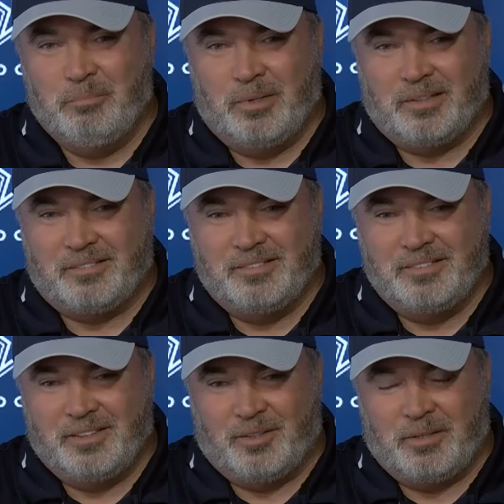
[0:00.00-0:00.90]
but
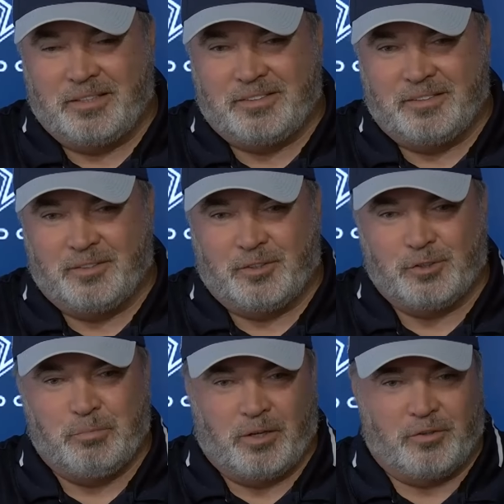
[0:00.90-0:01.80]
you know, it's
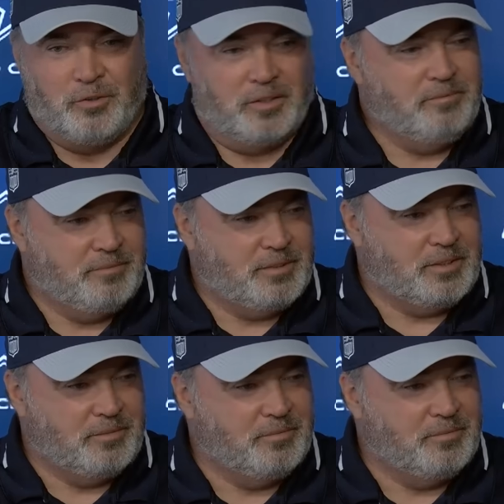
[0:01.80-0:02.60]
there's merit to it. So